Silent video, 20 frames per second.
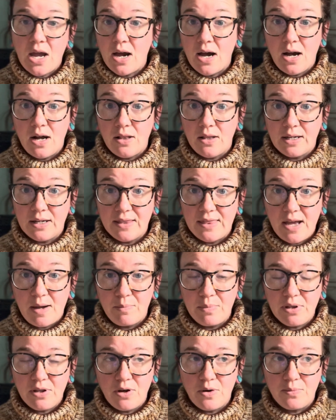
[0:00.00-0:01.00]
link that
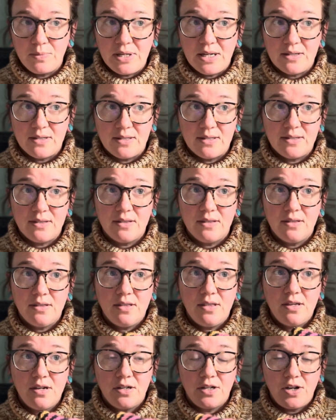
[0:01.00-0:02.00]
below because
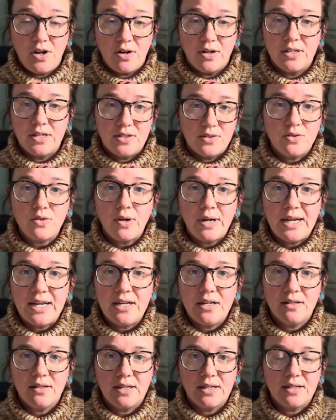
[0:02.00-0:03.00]
the yarn is great.
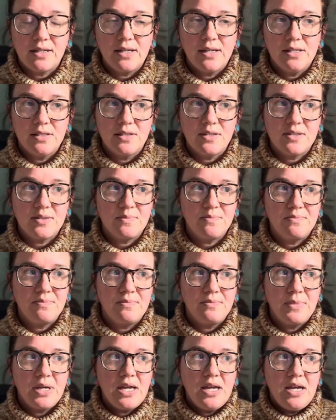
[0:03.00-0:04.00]
Like, it's
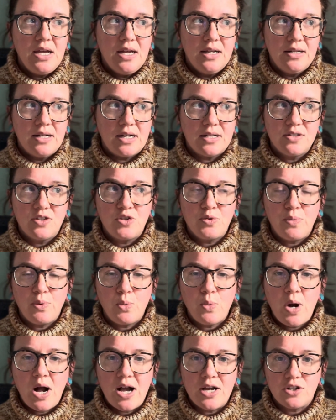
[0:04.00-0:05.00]

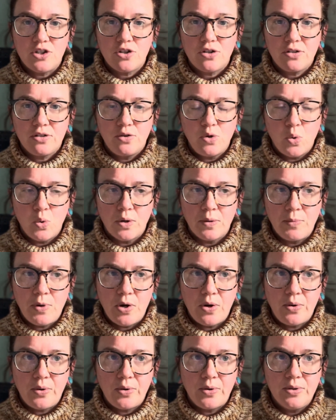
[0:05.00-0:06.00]
non-superwash,
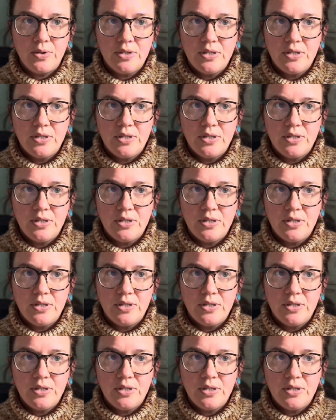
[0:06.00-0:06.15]
Cormo,